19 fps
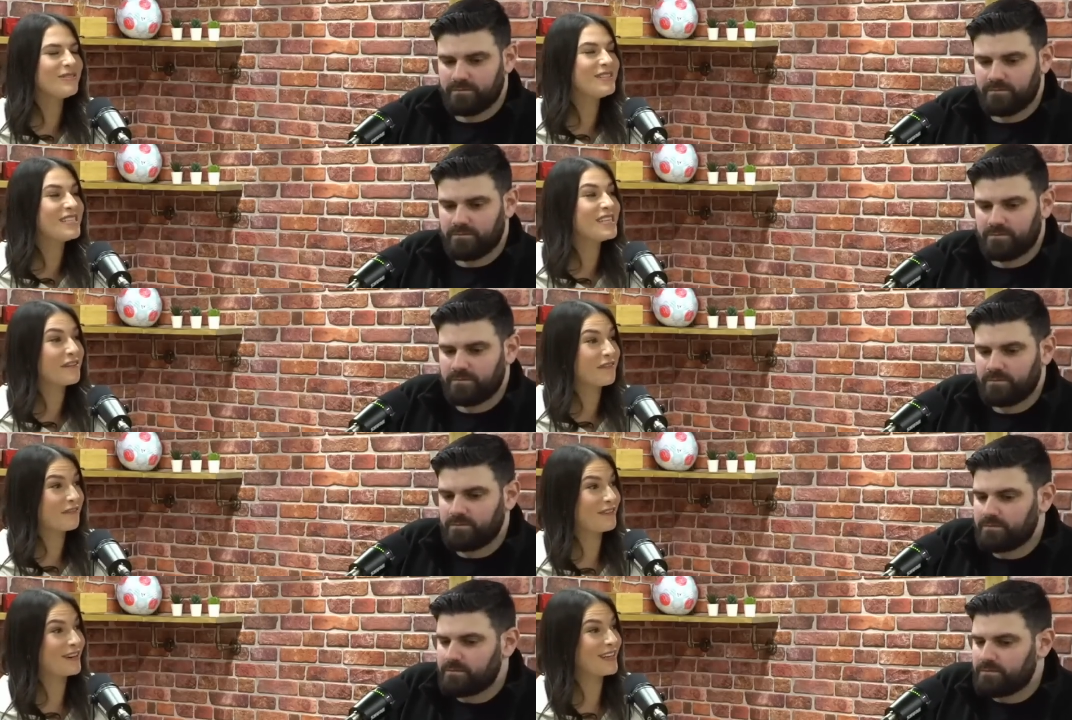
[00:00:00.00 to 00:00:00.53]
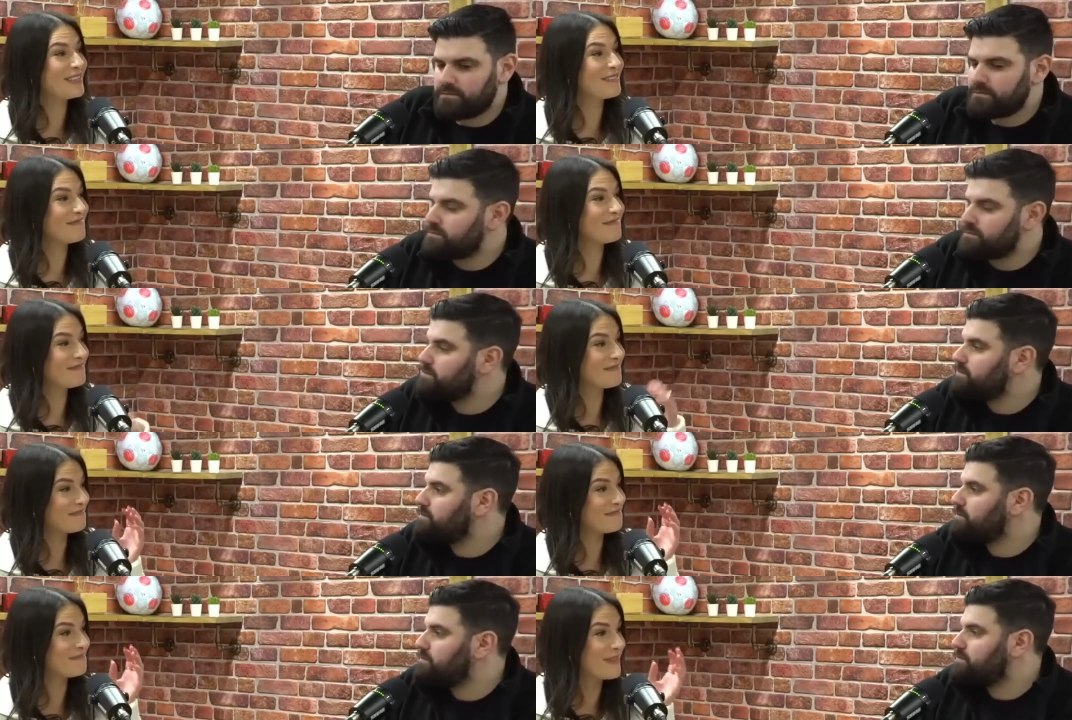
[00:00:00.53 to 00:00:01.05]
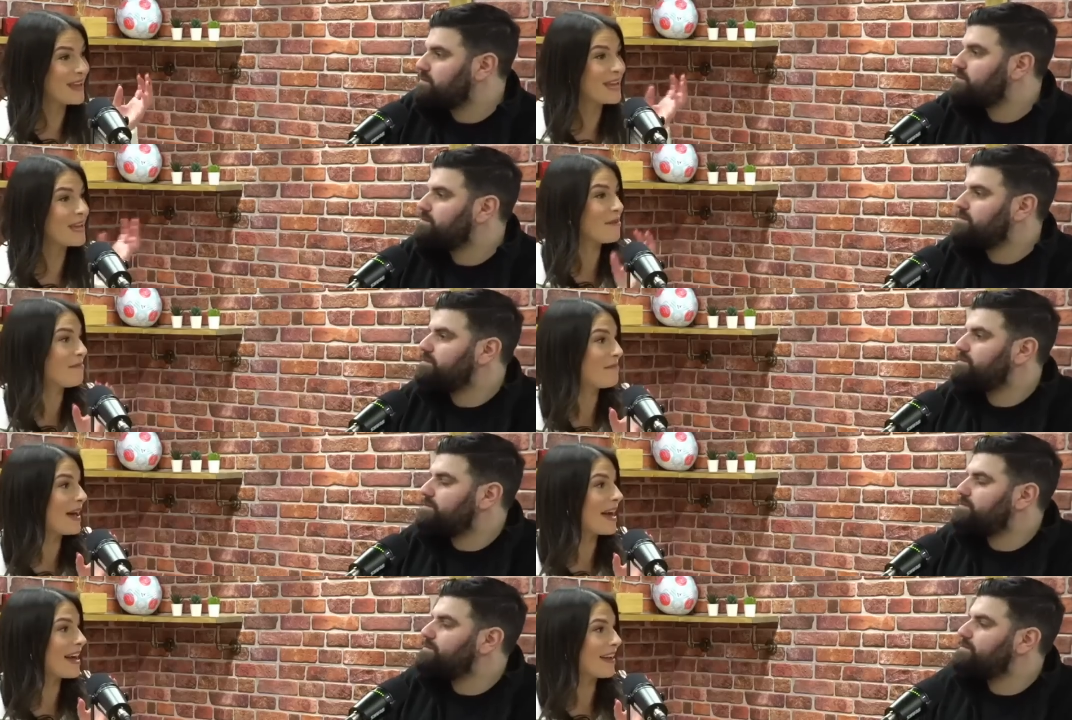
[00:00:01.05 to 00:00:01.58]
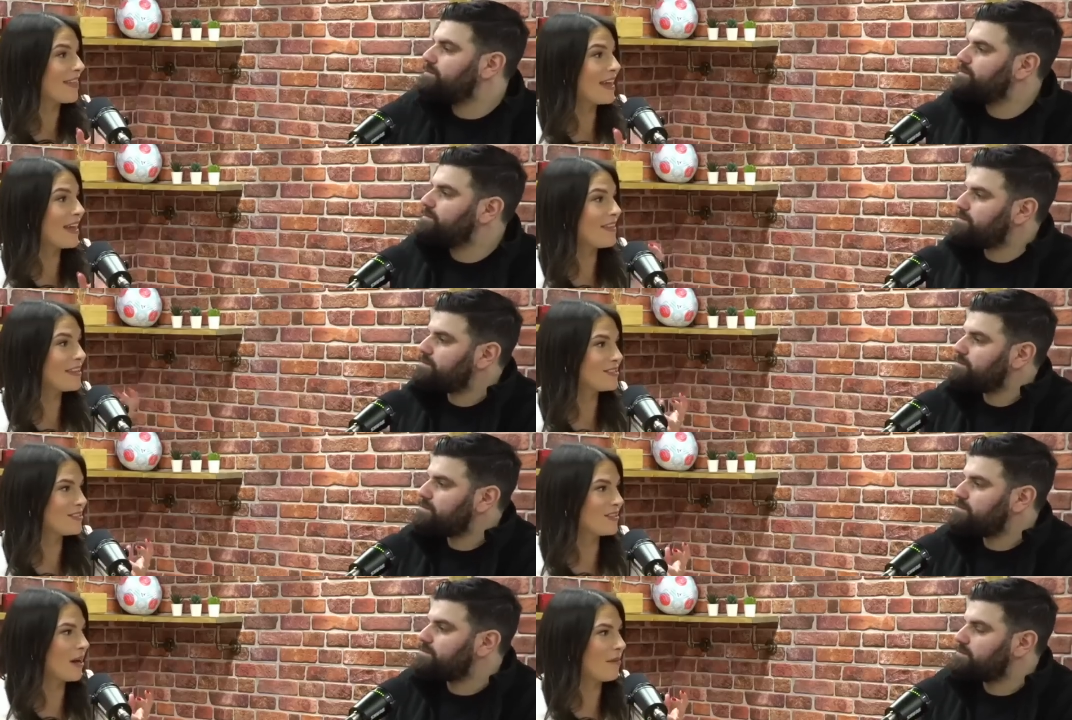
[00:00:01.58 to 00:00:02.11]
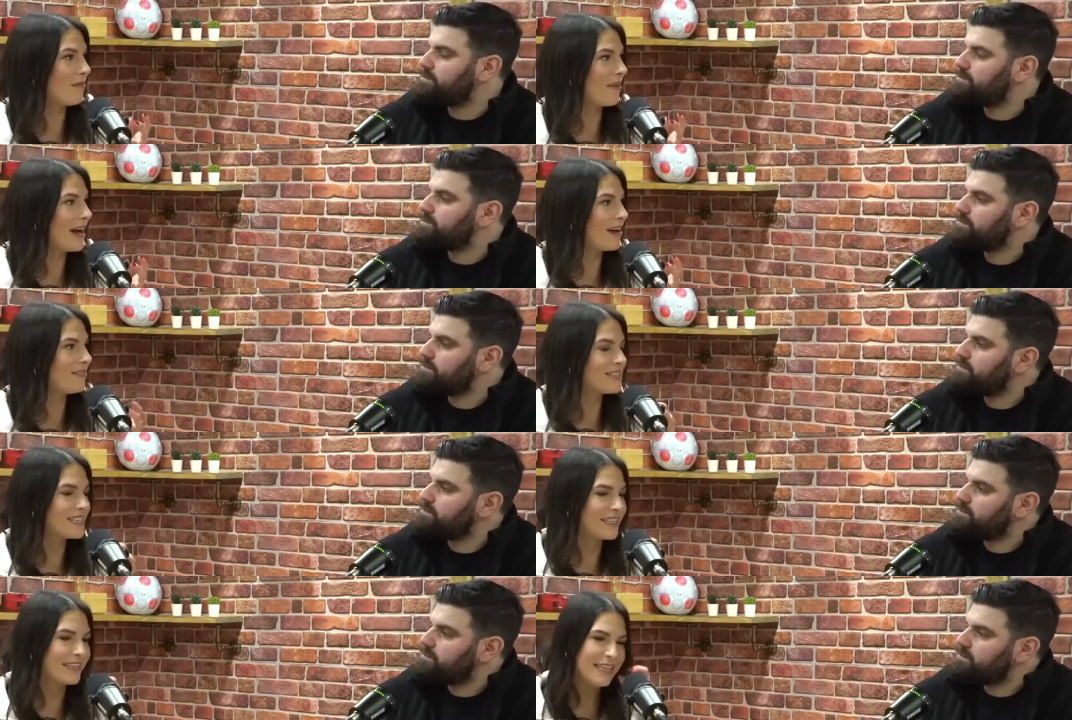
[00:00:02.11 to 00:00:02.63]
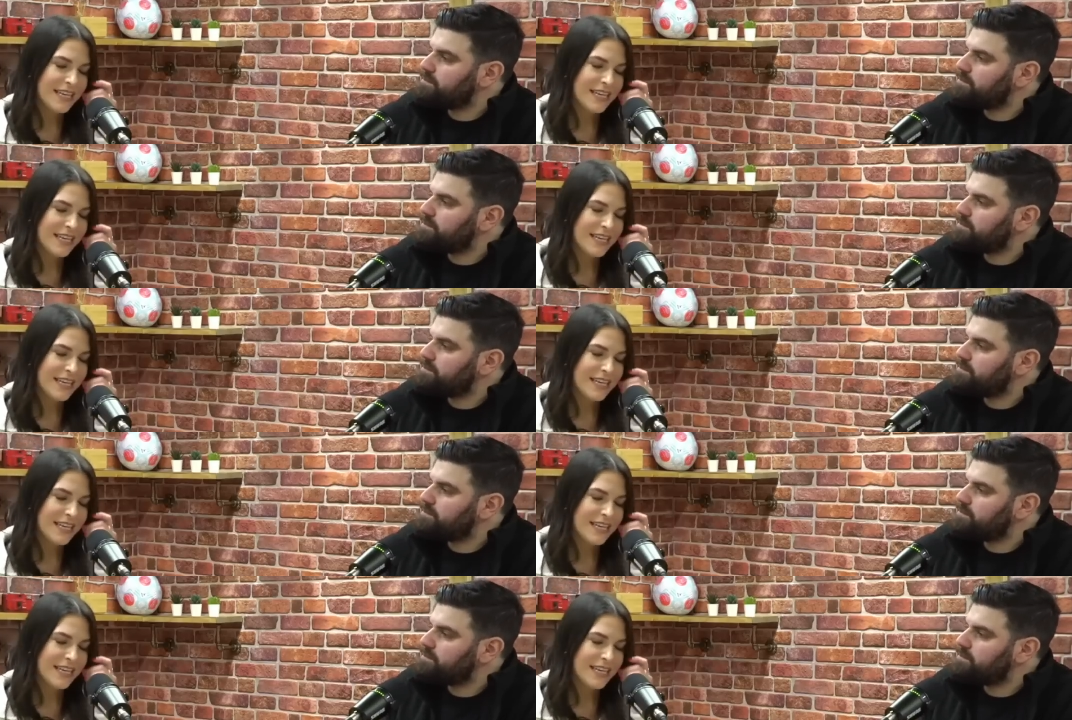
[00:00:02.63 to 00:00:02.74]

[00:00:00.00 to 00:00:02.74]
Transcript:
Speaker 1: different being back there this time round. And,